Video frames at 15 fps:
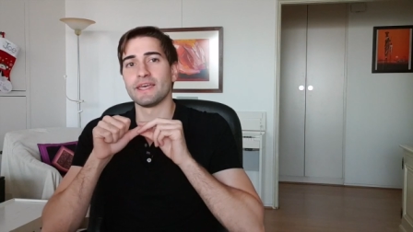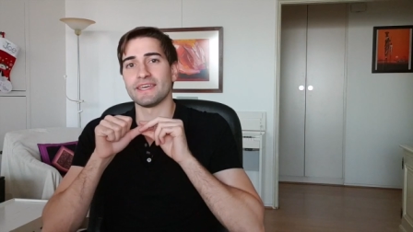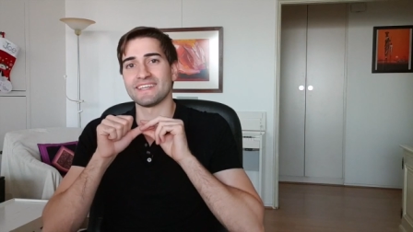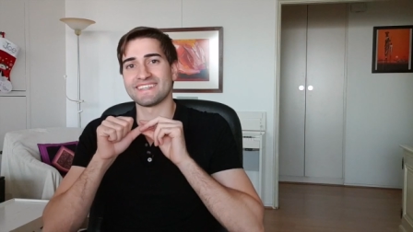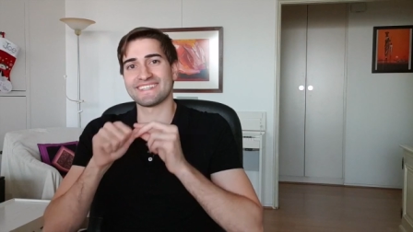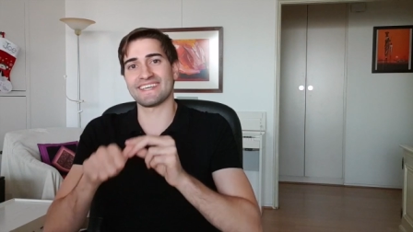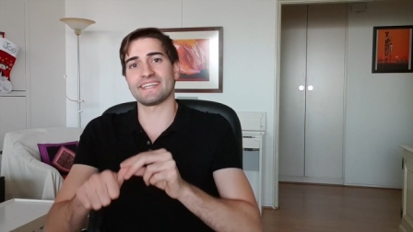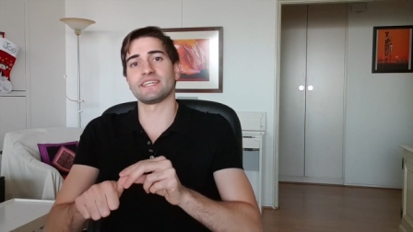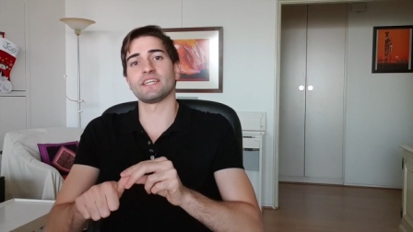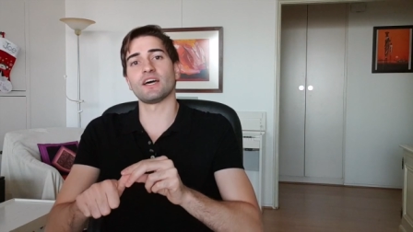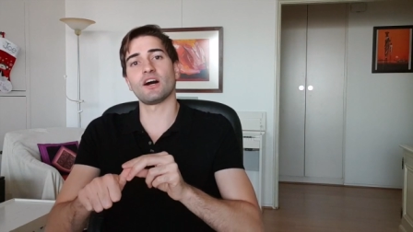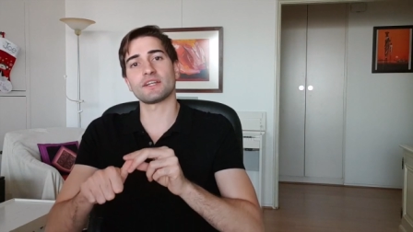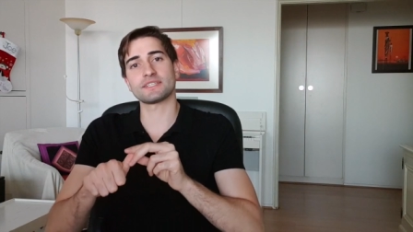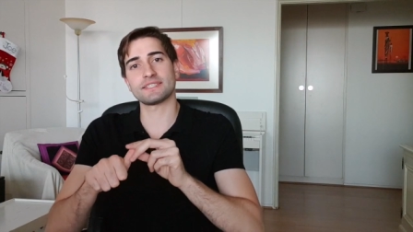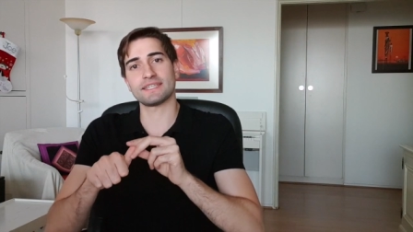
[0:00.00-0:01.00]
it
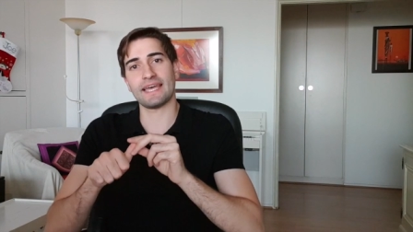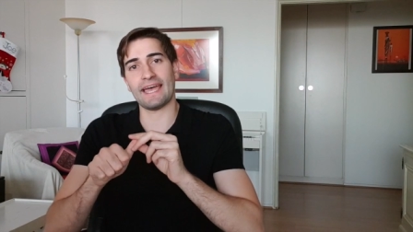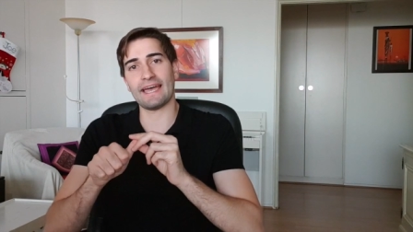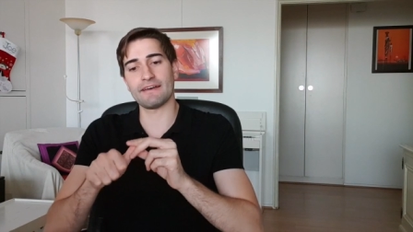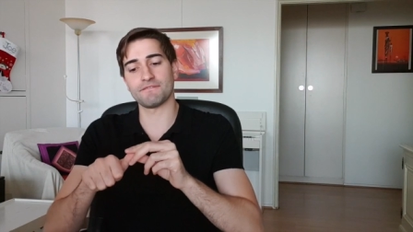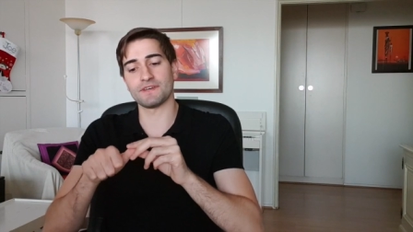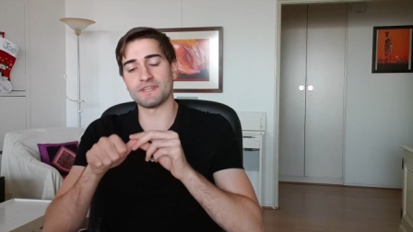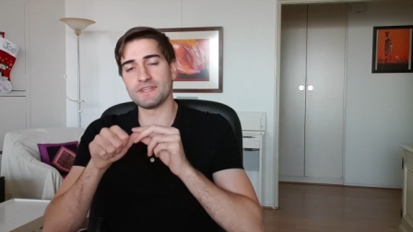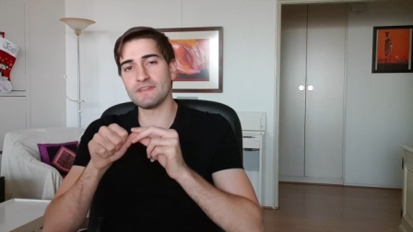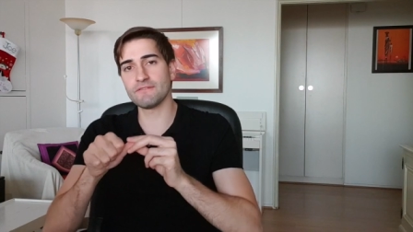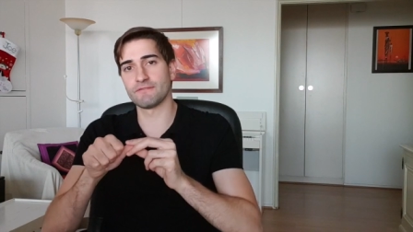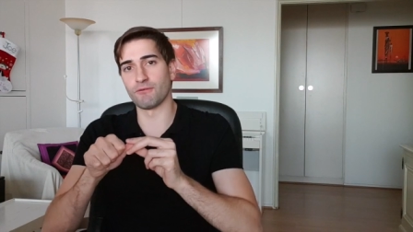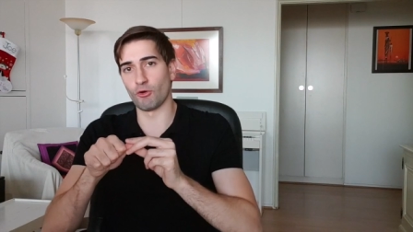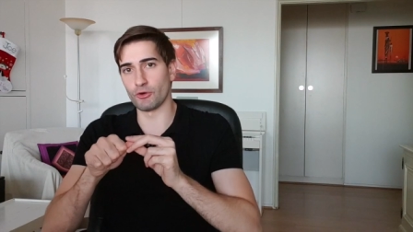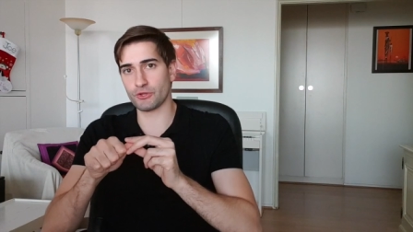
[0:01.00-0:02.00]
cannot have an
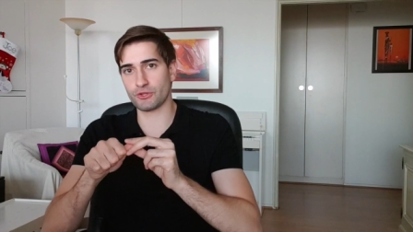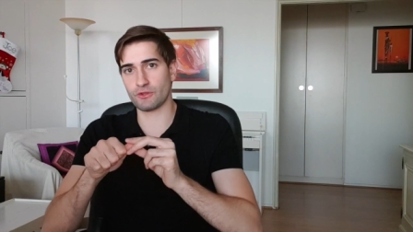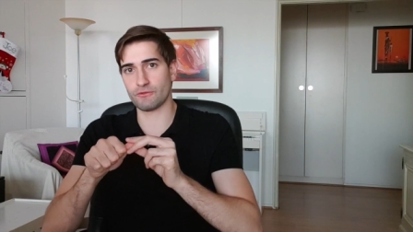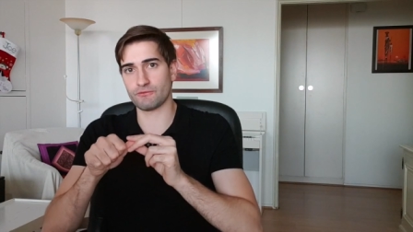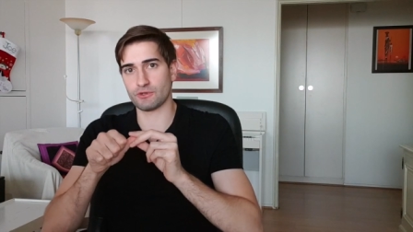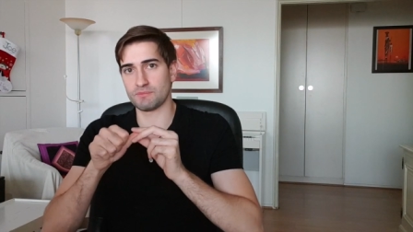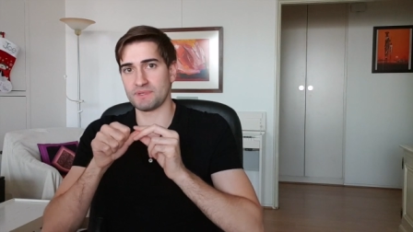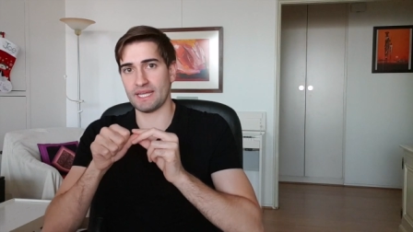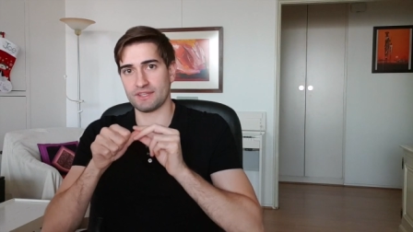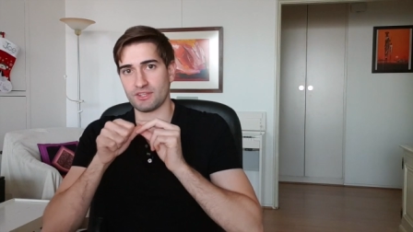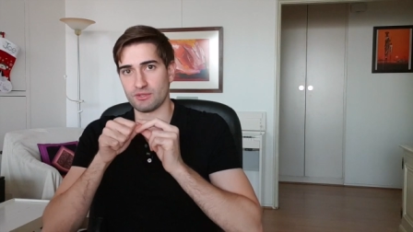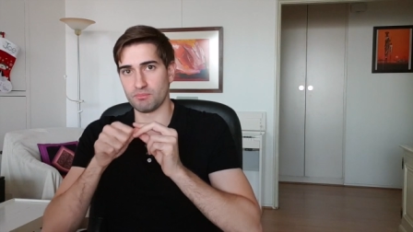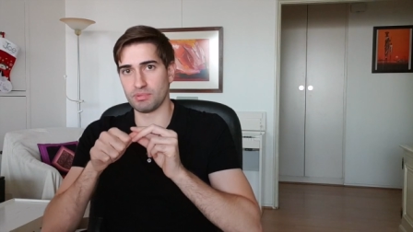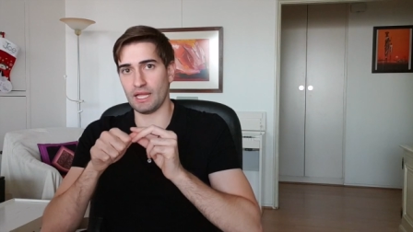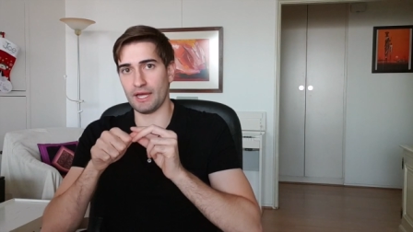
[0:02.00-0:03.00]
invoice from that
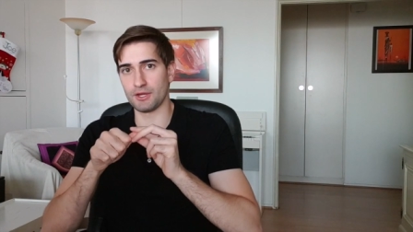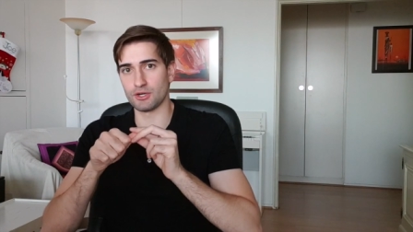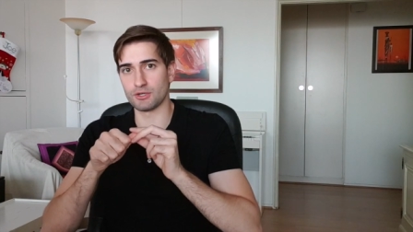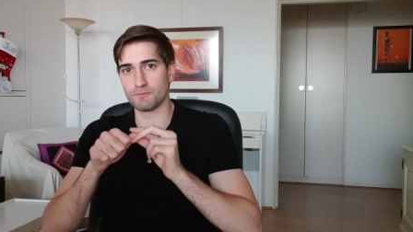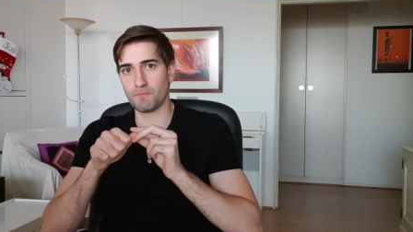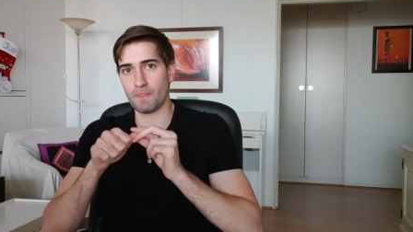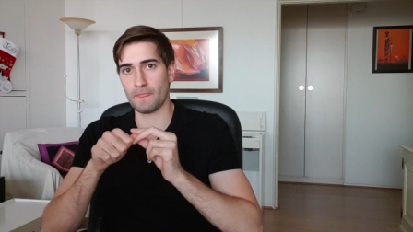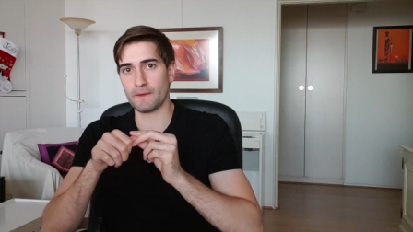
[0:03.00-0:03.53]
supplier.